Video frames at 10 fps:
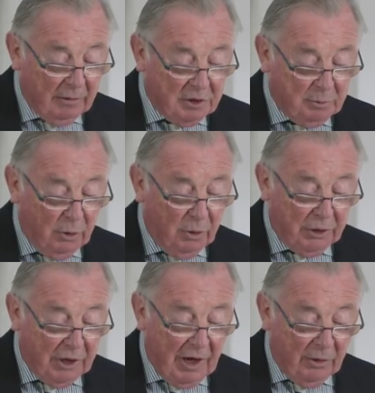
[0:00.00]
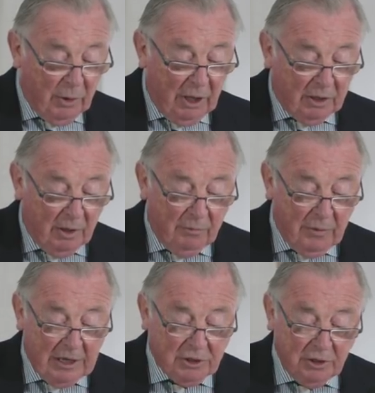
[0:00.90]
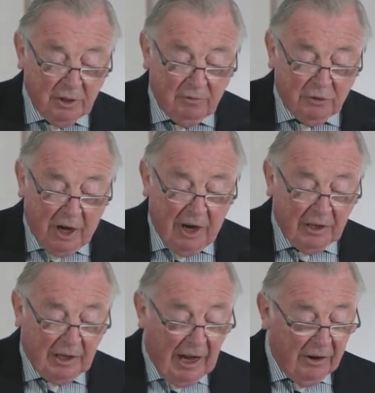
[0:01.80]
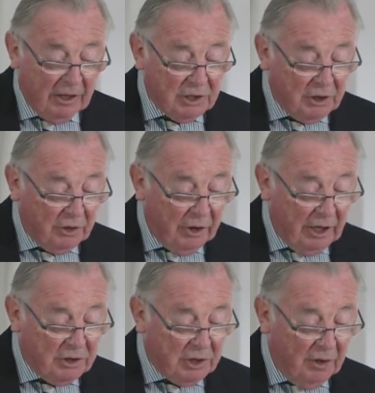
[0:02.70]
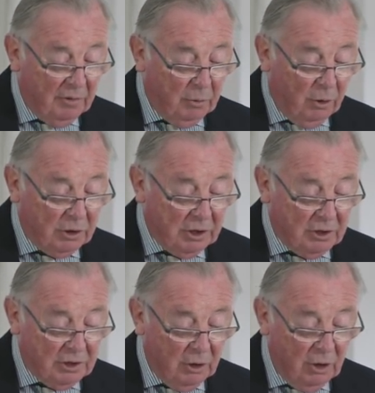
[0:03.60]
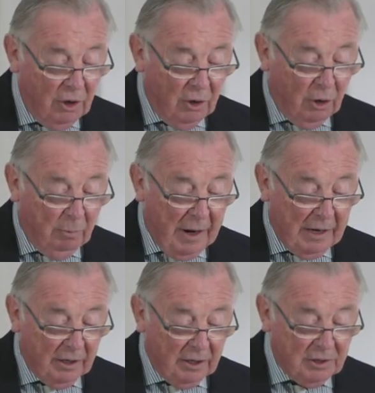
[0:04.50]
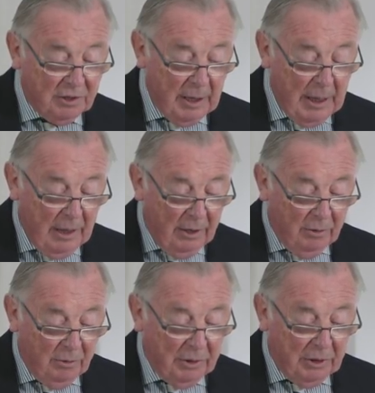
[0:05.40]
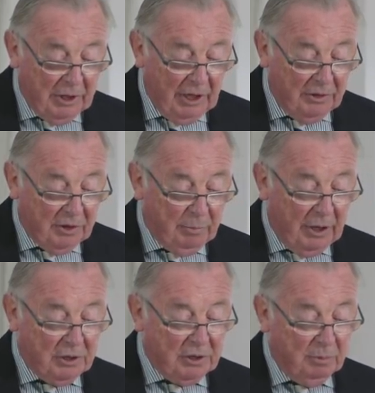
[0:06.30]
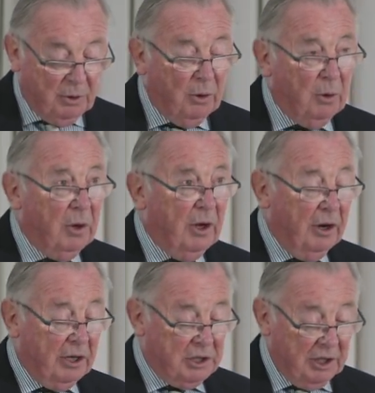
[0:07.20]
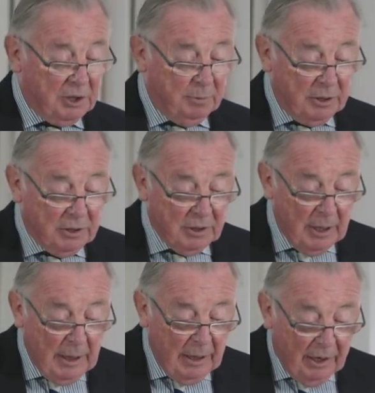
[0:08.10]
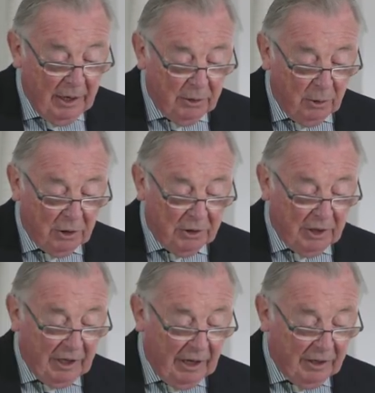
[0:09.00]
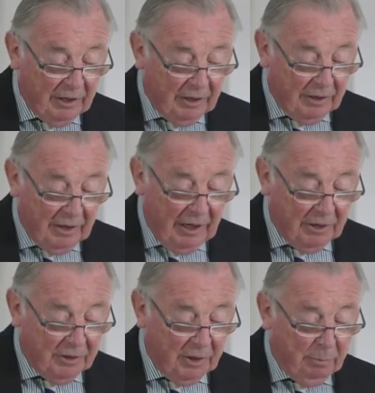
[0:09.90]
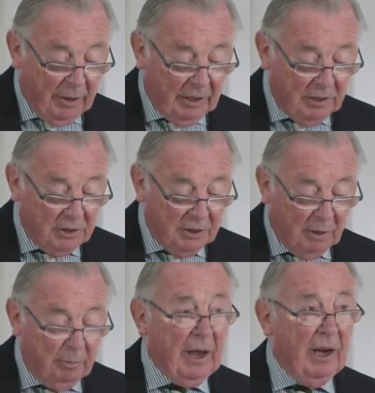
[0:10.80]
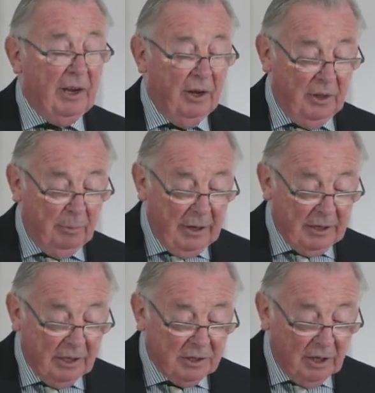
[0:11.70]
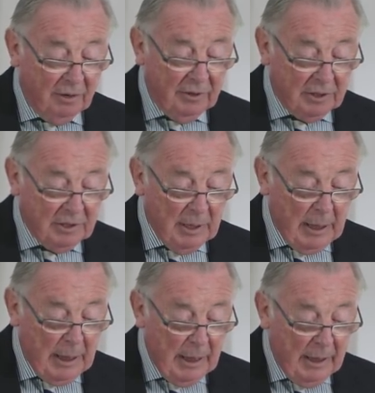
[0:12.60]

they have spawned an unwelcome fashion of giant carries to greens over waters or bunkers with the need to pitch the ball on a sixpence in order to get near to the pins that are barely on the putting surface.